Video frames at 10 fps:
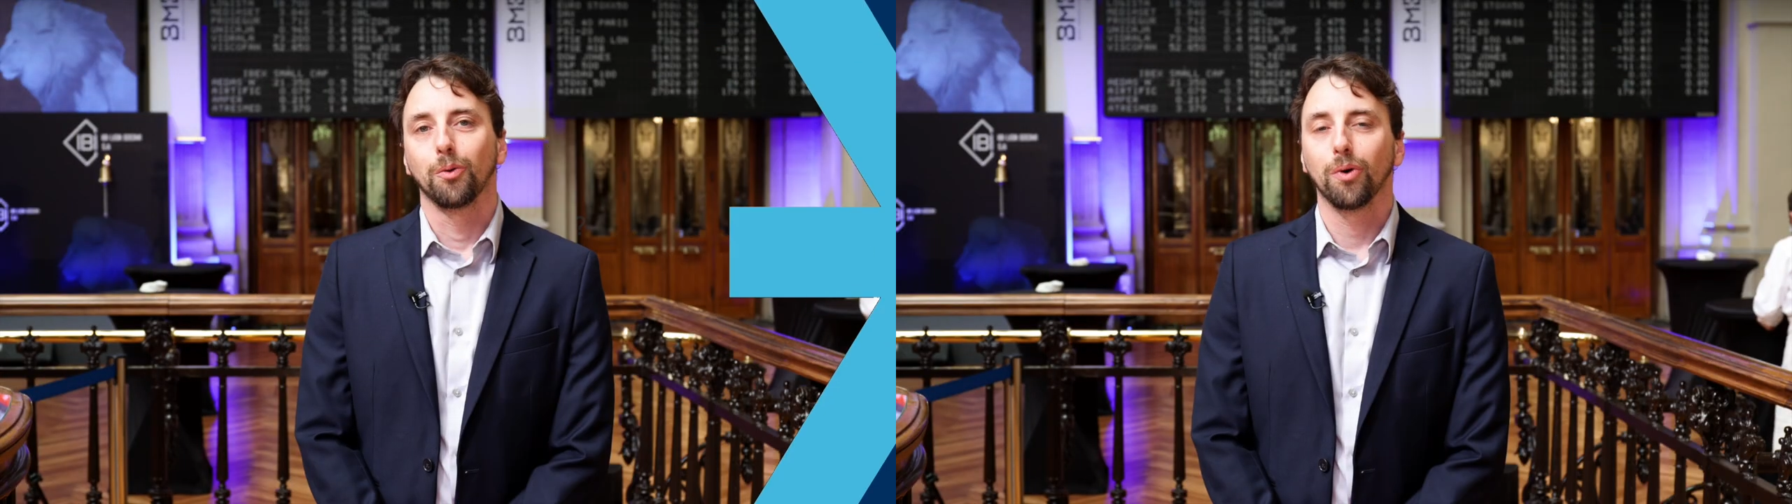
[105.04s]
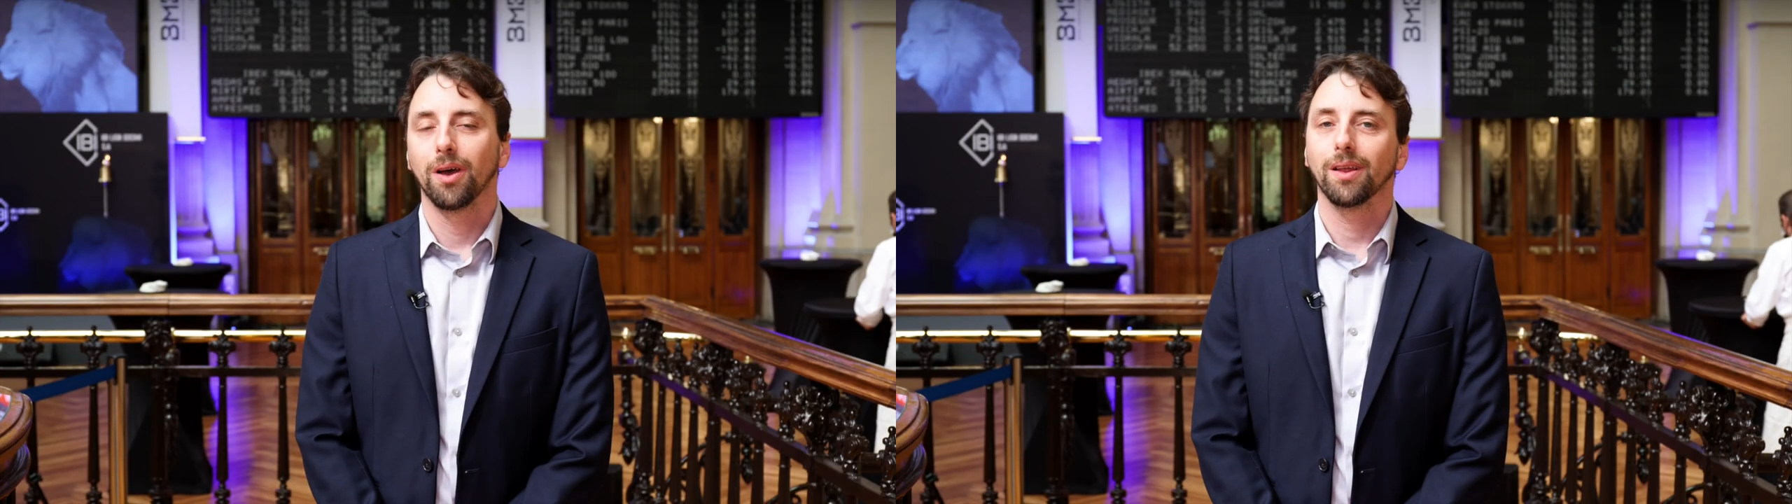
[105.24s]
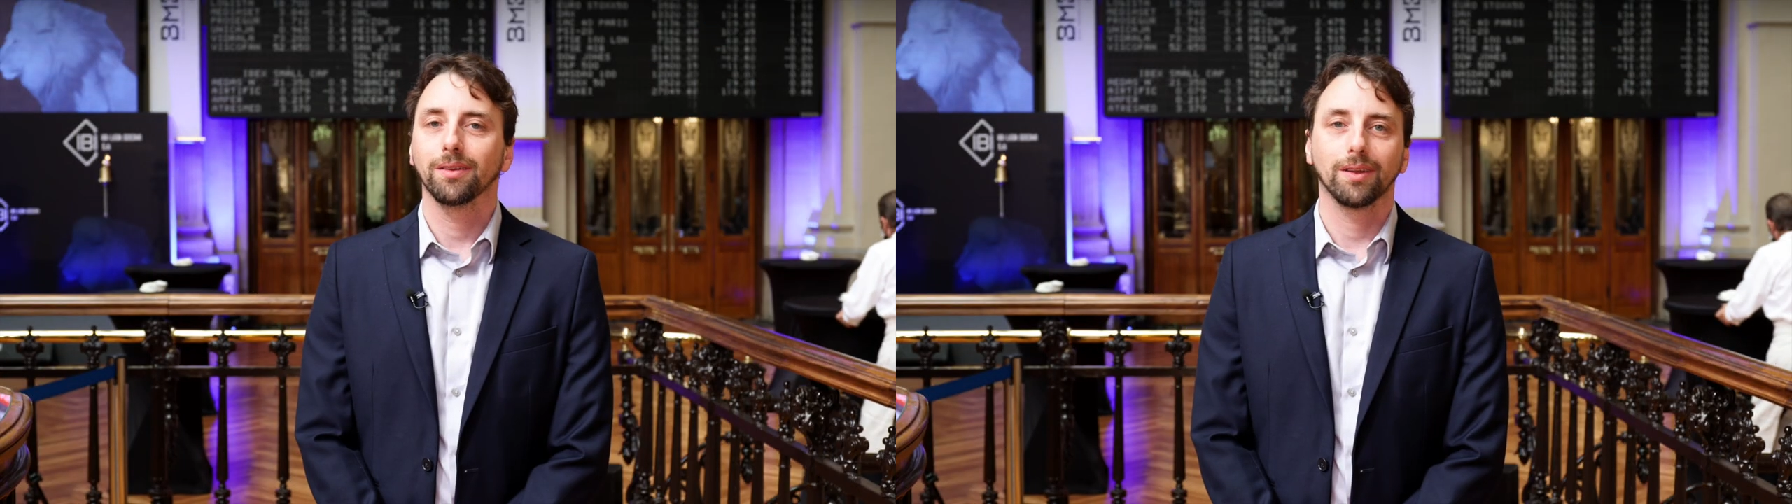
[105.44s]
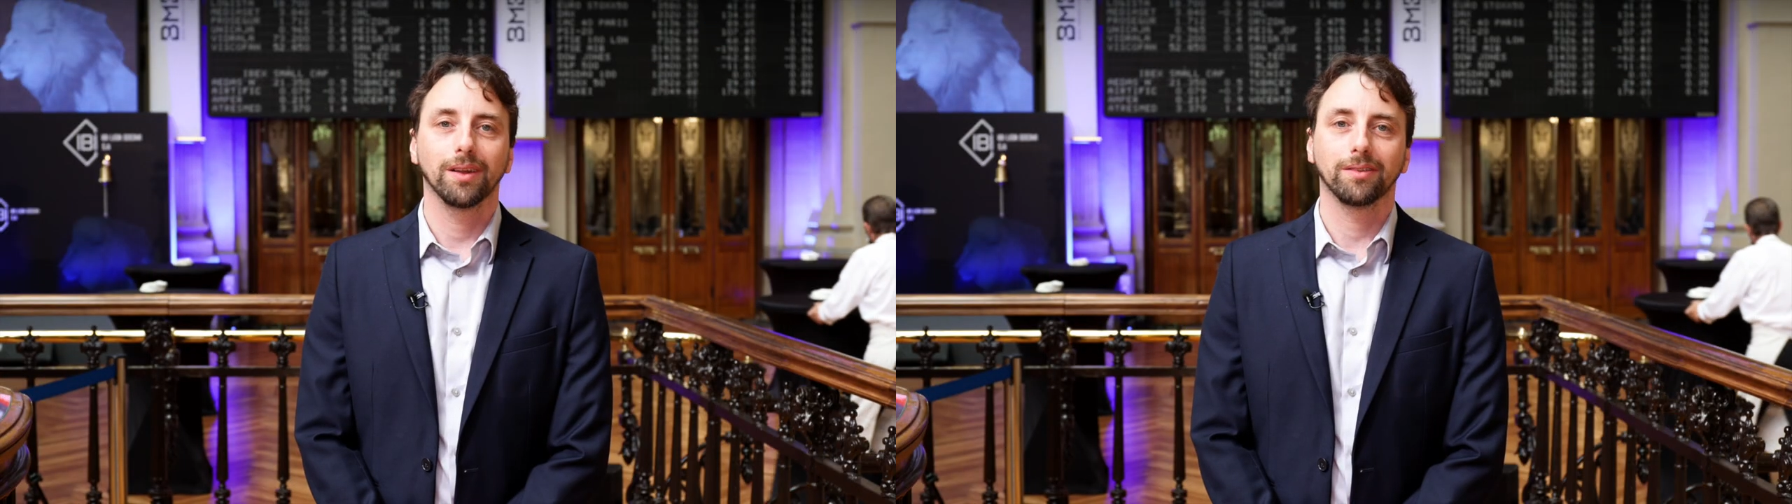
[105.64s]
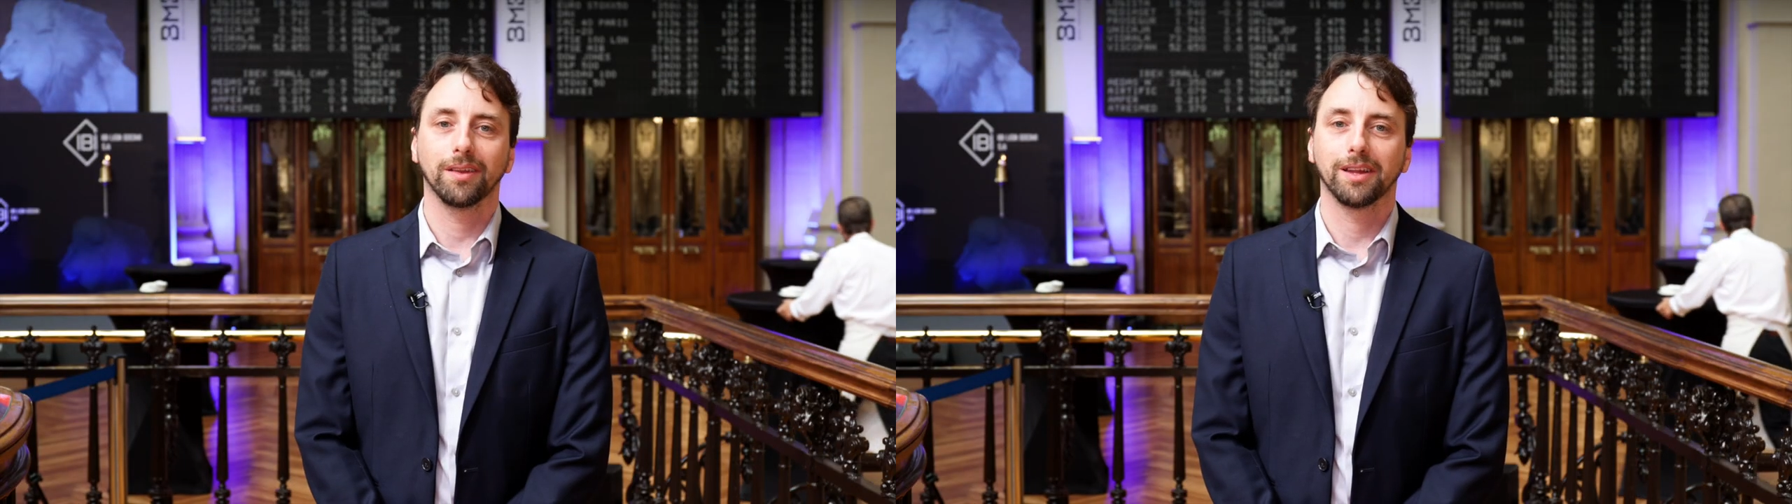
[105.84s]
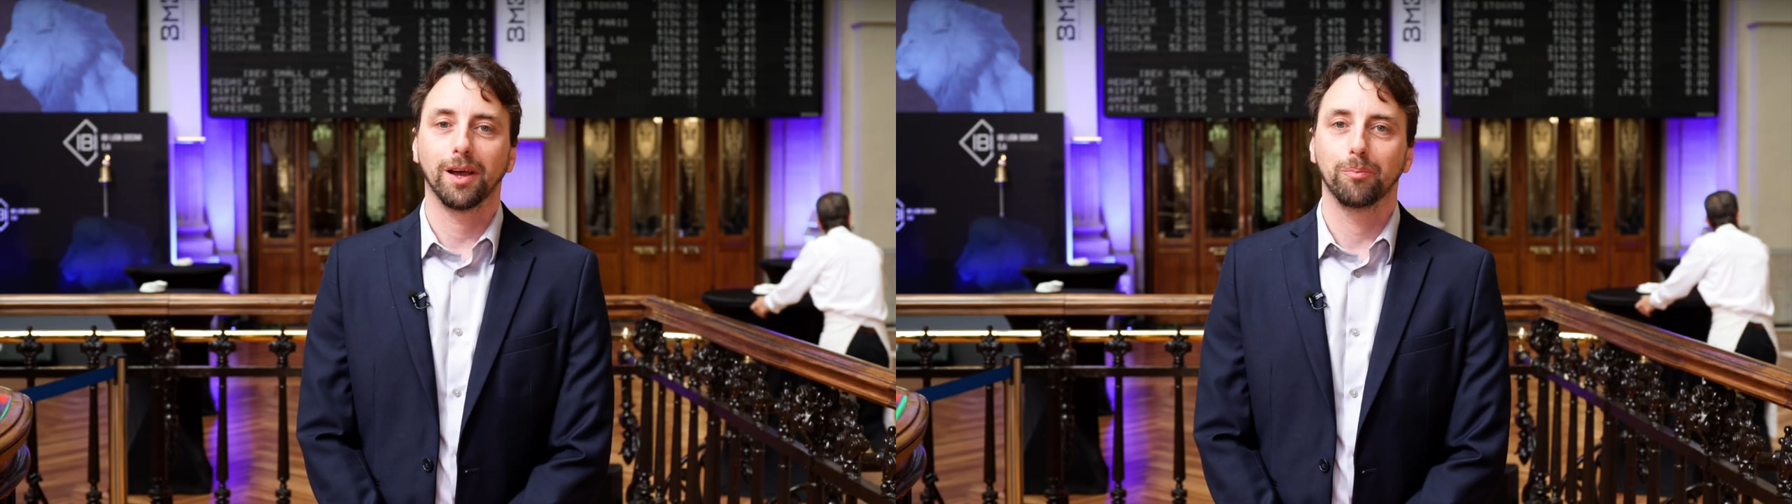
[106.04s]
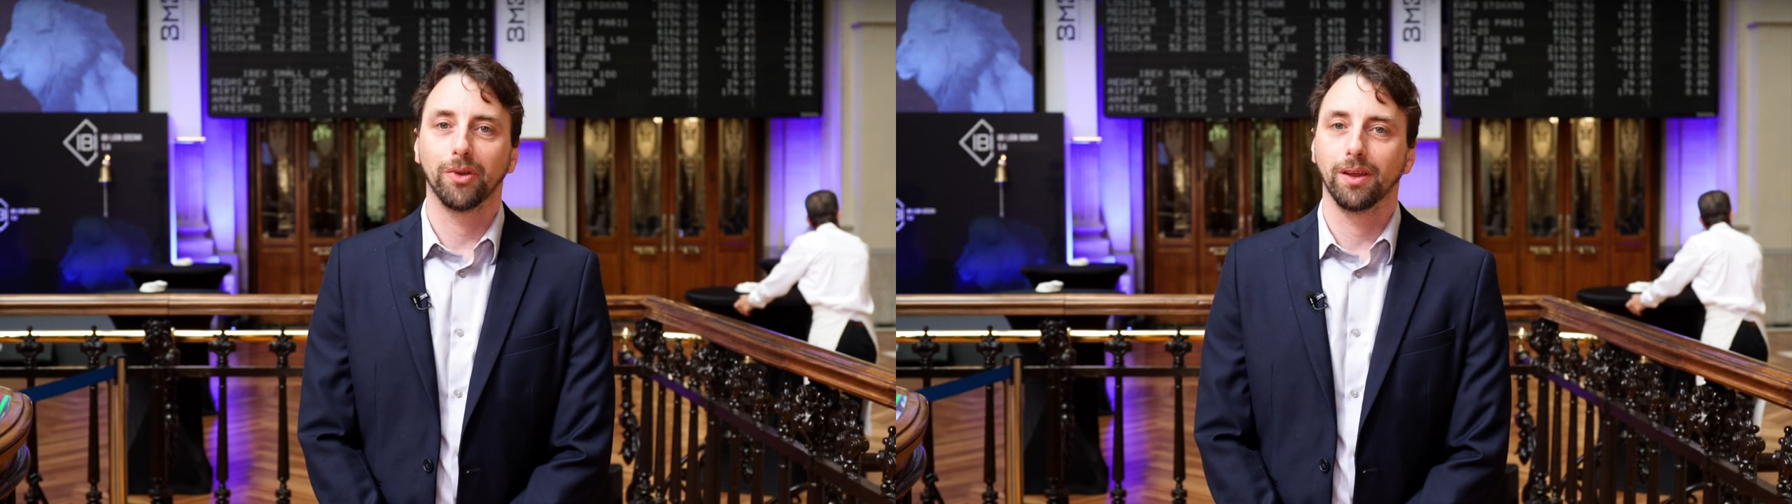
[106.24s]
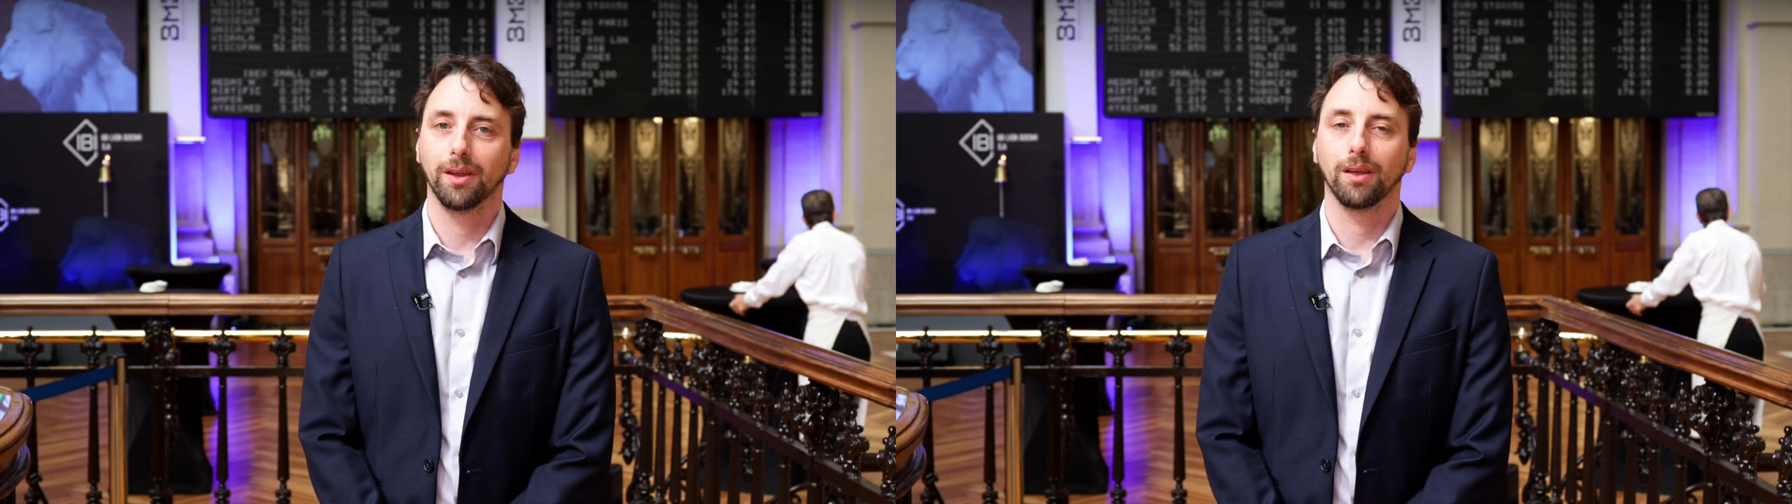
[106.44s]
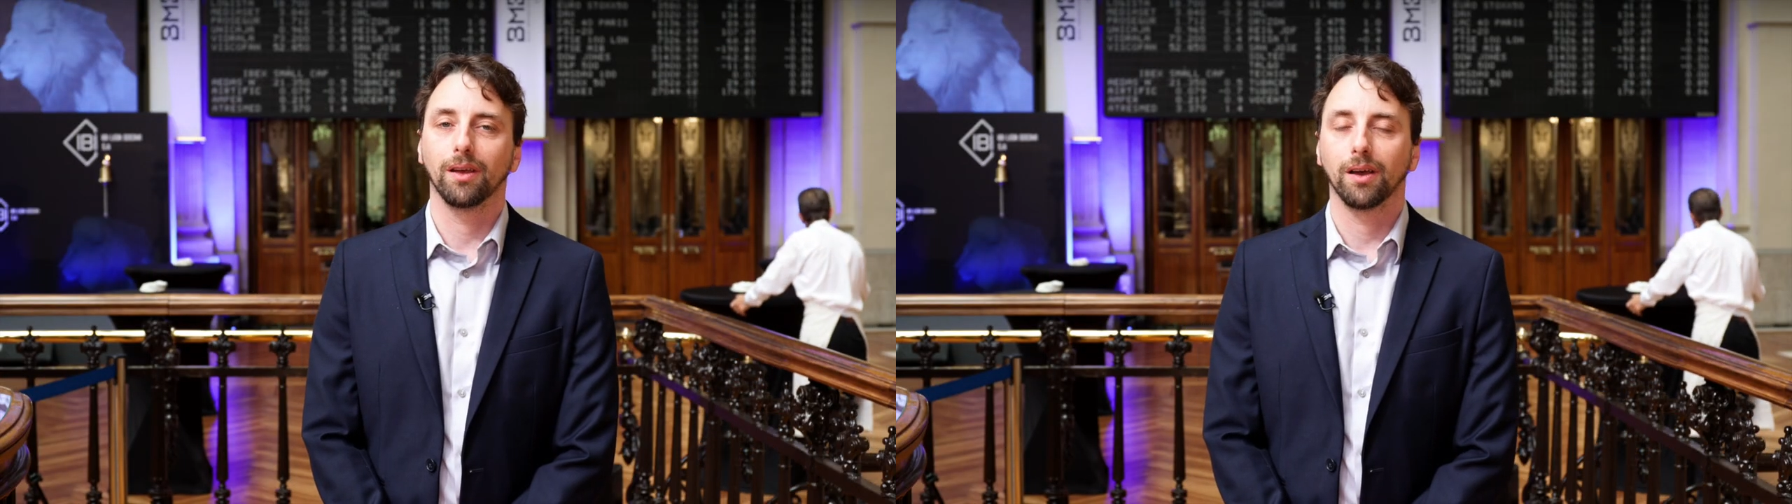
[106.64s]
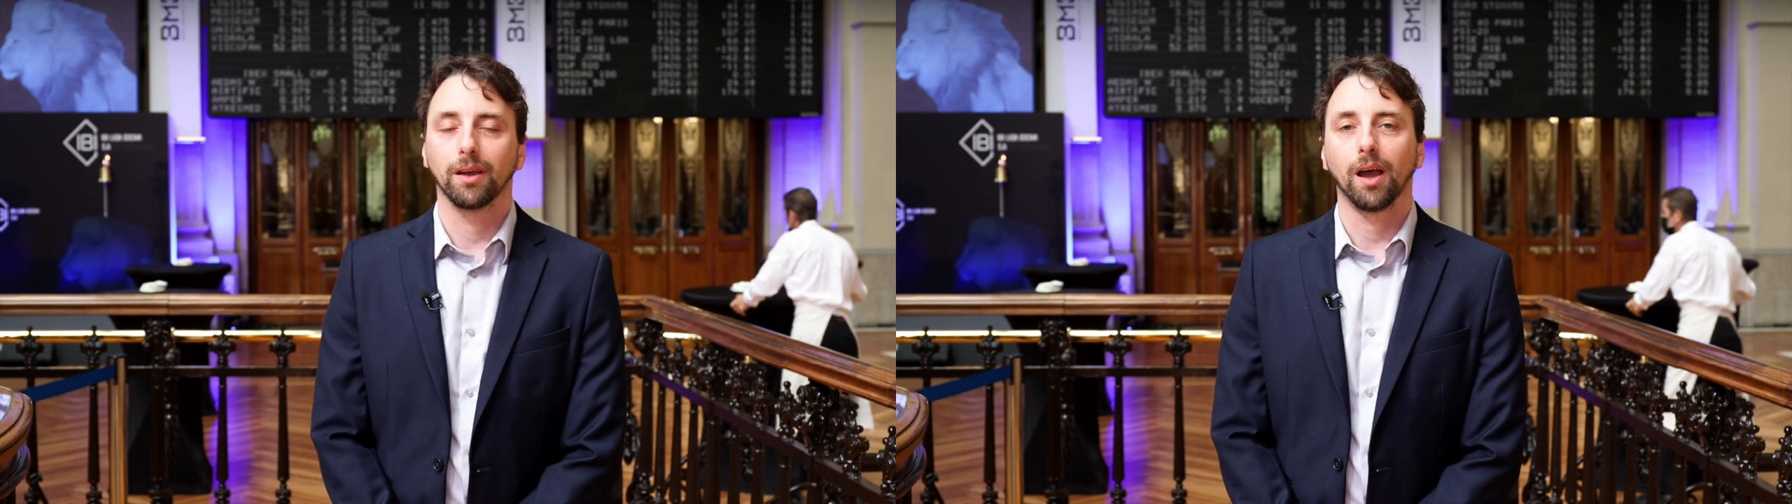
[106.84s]
Well, as a listed
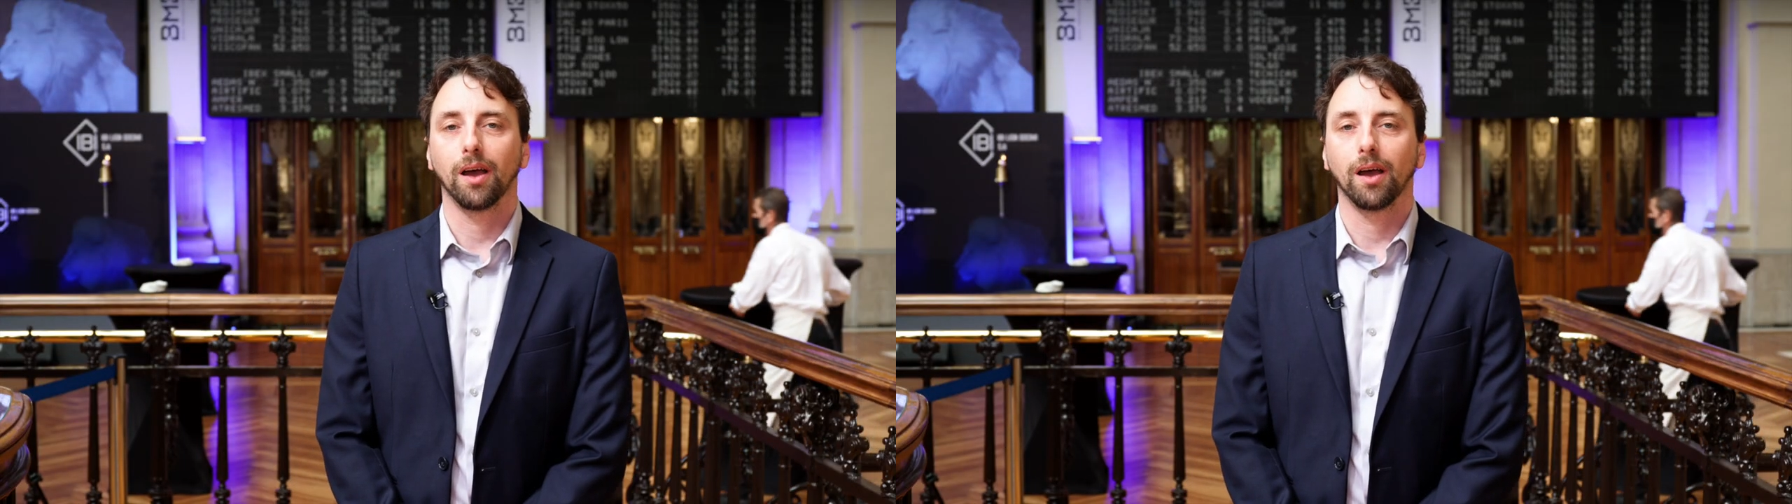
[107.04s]
company, I,